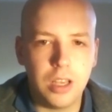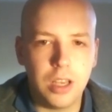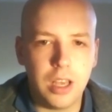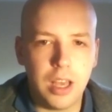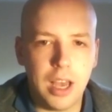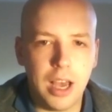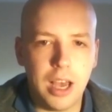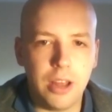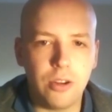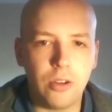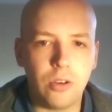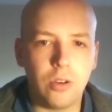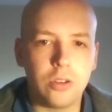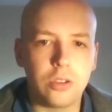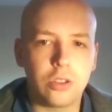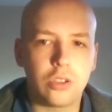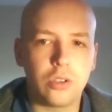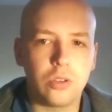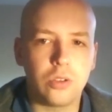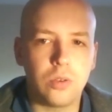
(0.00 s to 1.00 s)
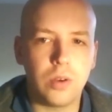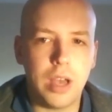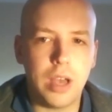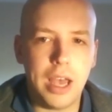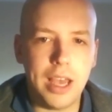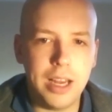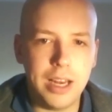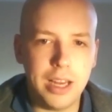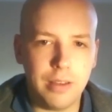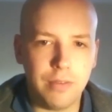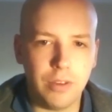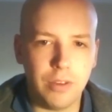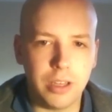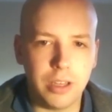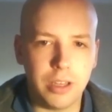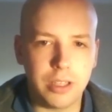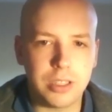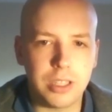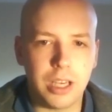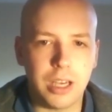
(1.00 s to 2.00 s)
and also A-level
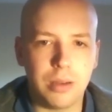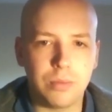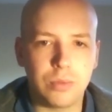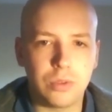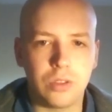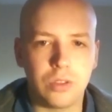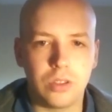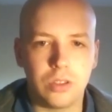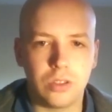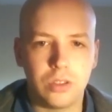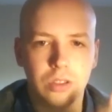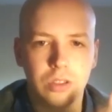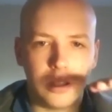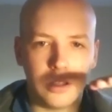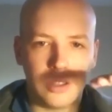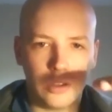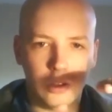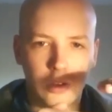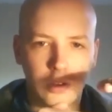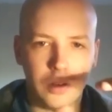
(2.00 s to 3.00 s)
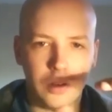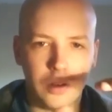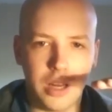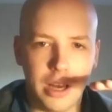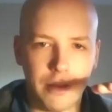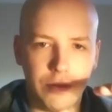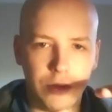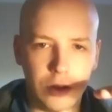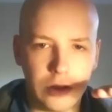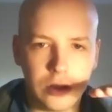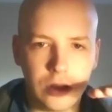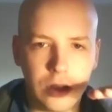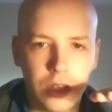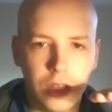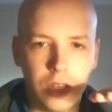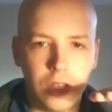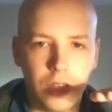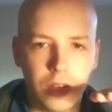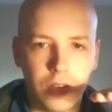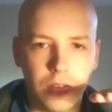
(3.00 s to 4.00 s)
exams. So there's these two levels
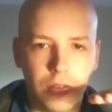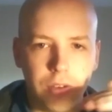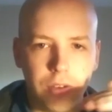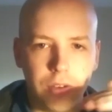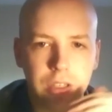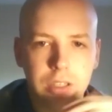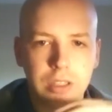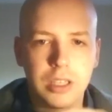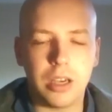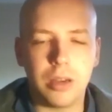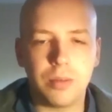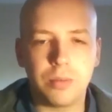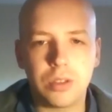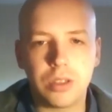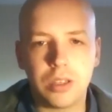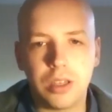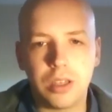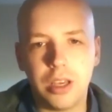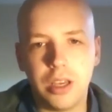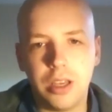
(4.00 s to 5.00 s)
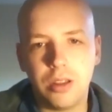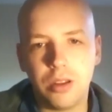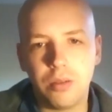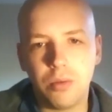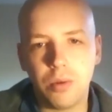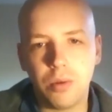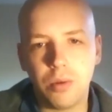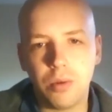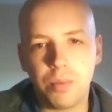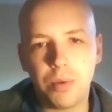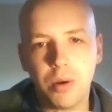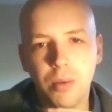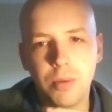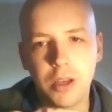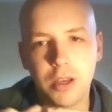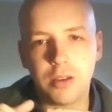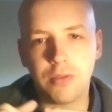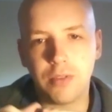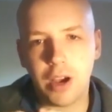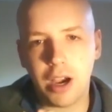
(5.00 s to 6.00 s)
of exams. In the Republic
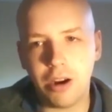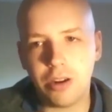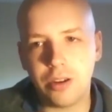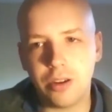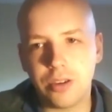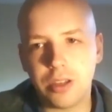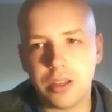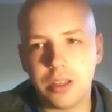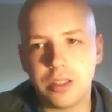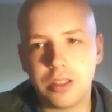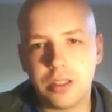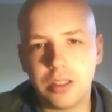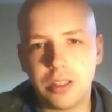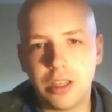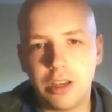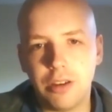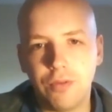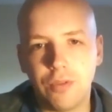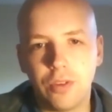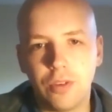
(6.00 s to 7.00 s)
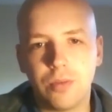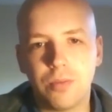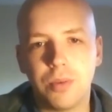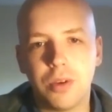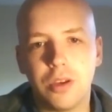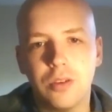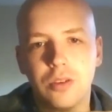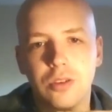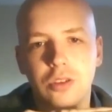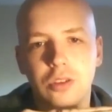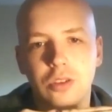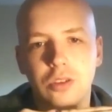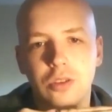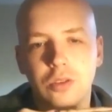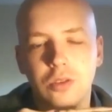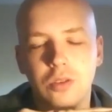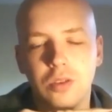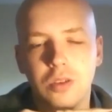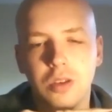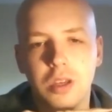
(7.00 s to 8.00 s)
of Ireland, it's different because you
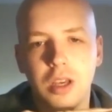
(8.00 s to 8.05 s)
do